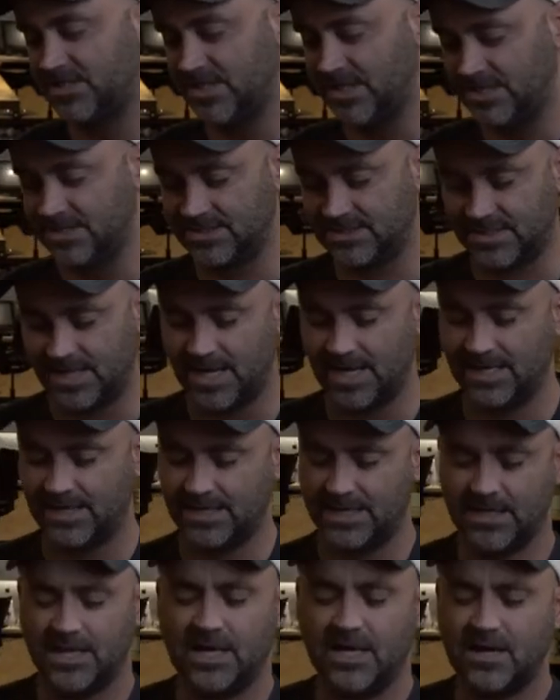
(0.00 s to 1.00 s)
inside,
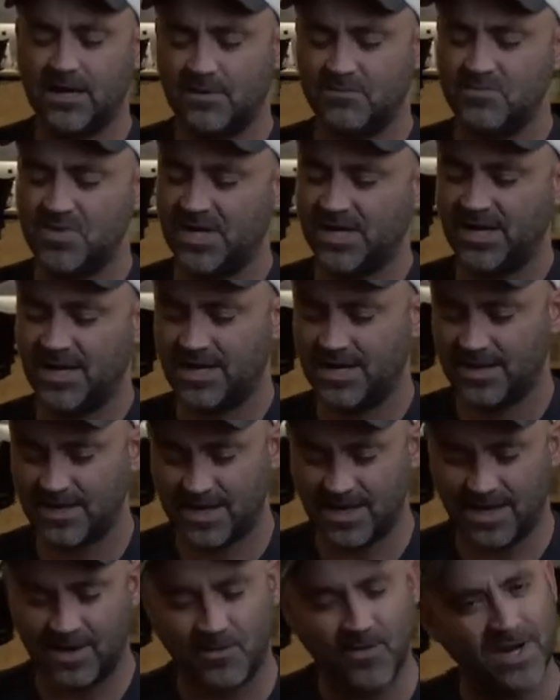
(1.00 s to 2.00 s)
but
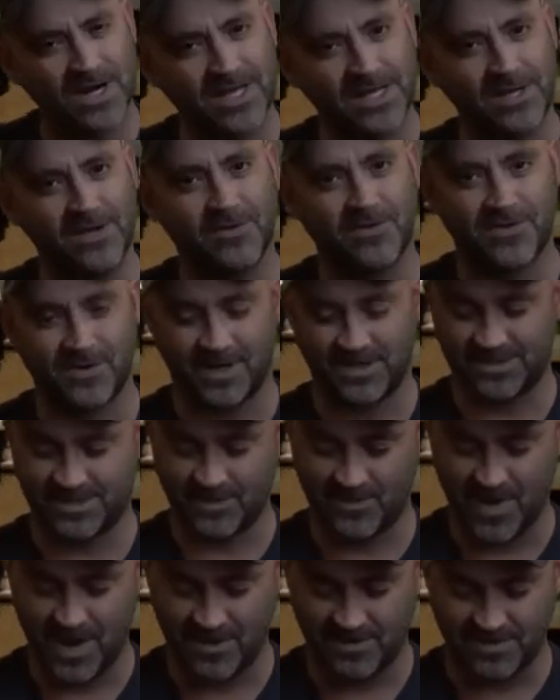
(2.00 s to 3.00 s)
I want to get your thoughts
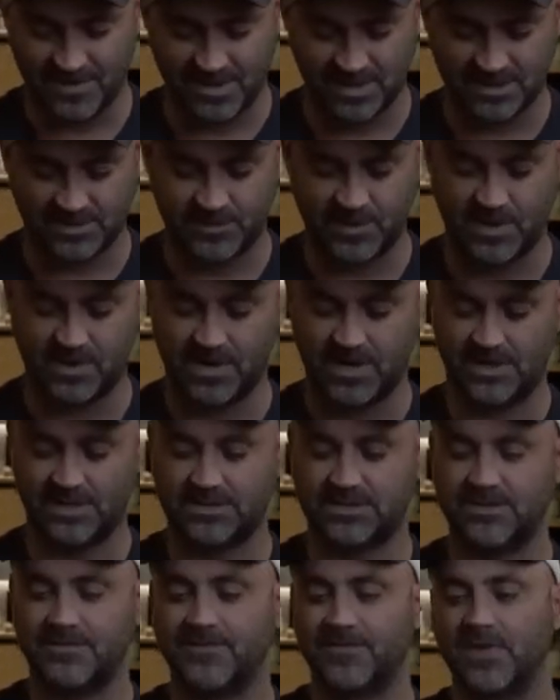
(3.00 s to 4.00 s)
about the
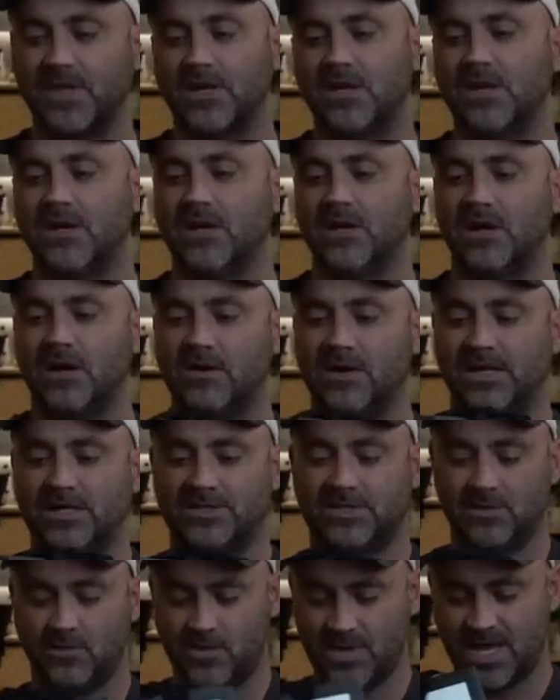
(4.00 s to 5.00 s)
experience. All right,
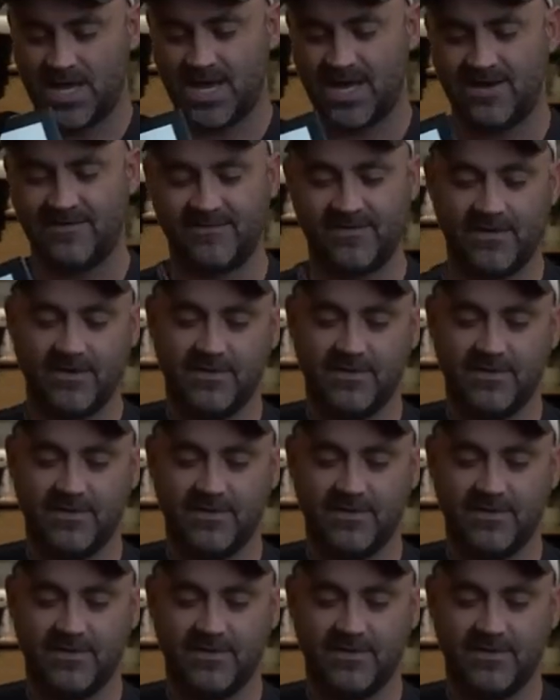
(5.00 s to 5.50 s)
so we have